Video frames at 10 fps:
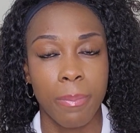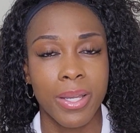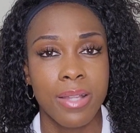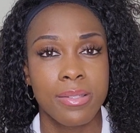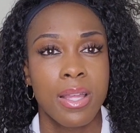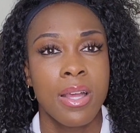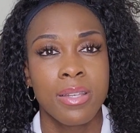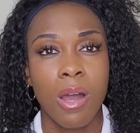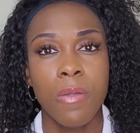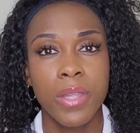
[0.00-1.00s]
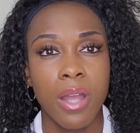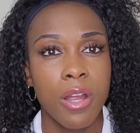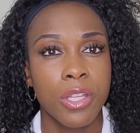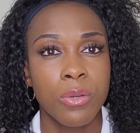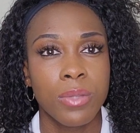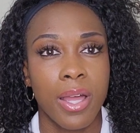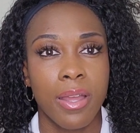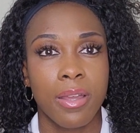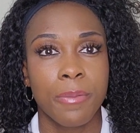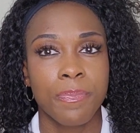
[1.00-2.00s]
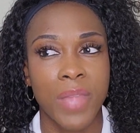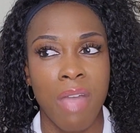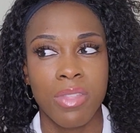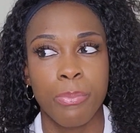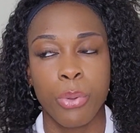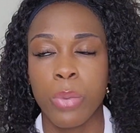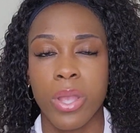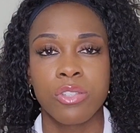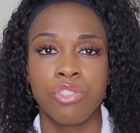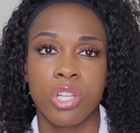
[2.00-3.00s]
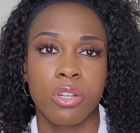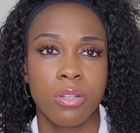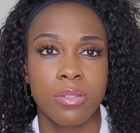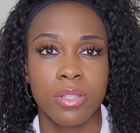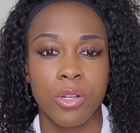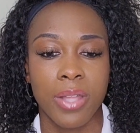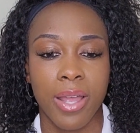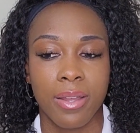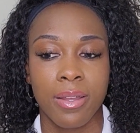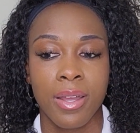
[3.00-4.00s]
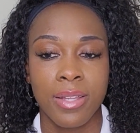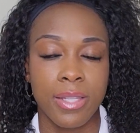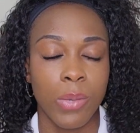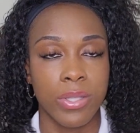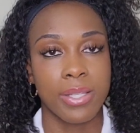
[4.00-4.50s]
because not only are you like having the pre-race jitters, you're like dealing with a